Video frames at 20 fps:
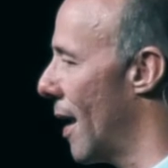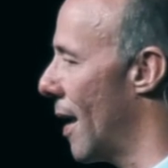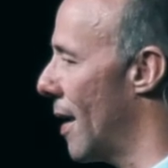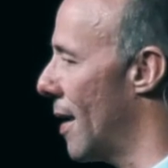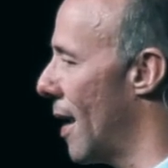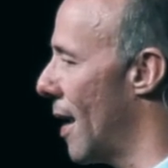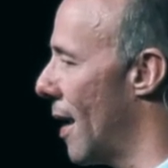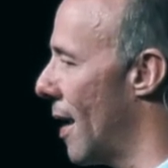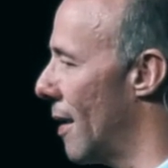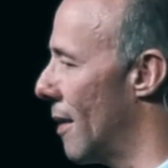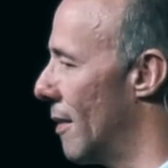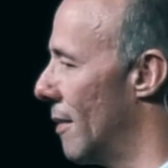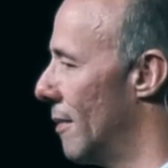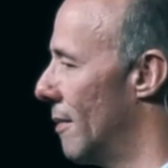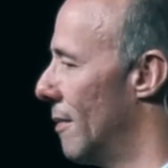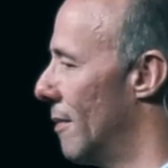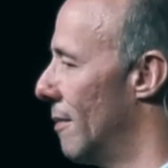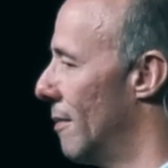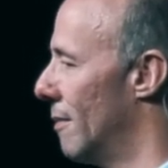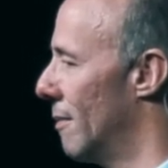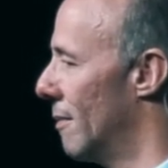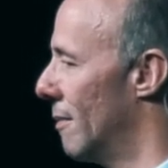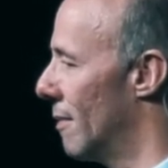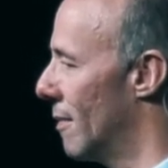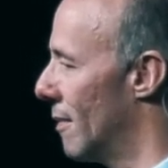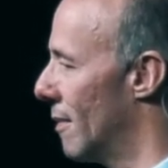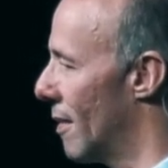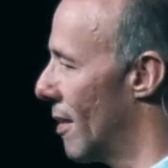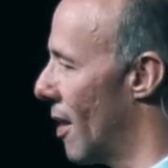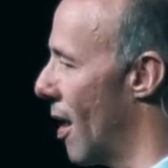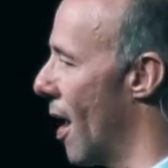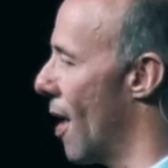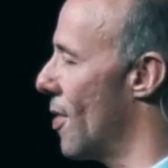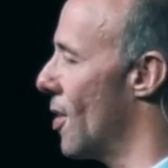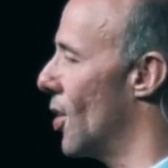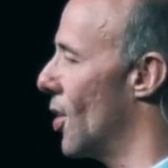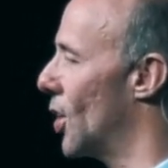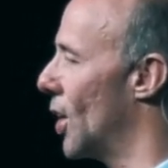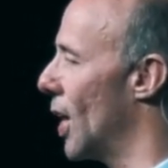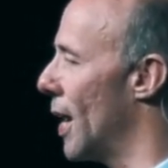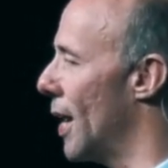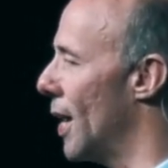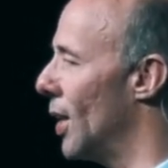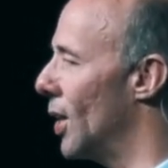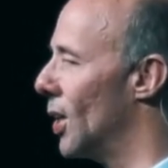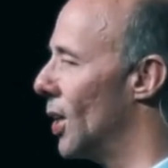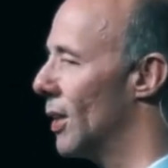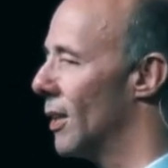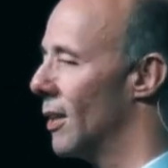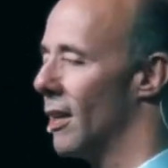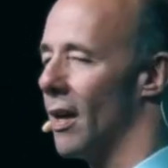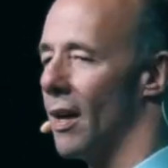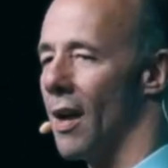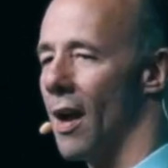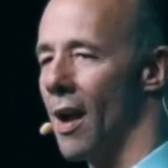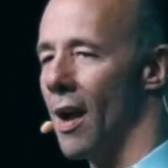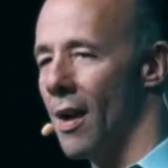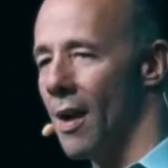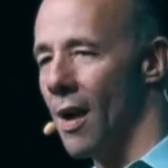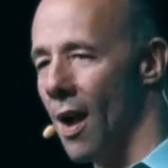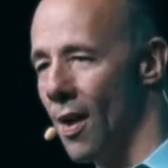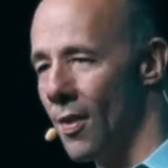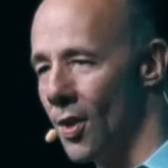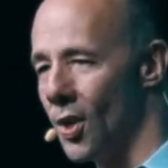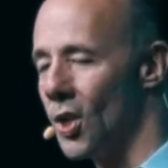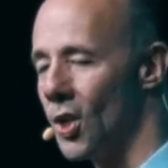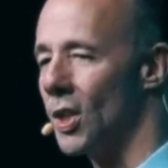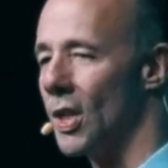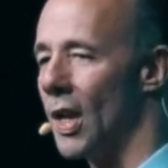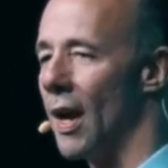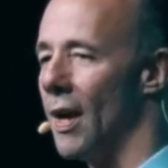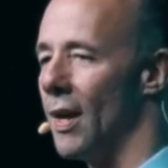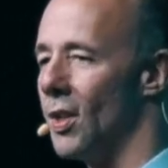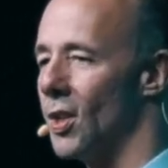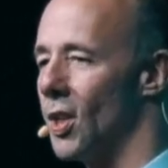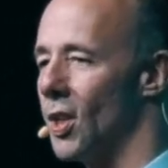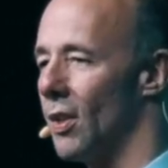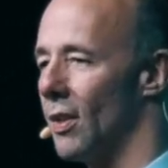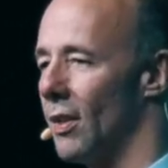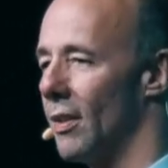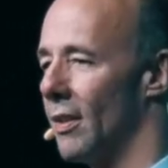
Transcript: and then other cities, other states,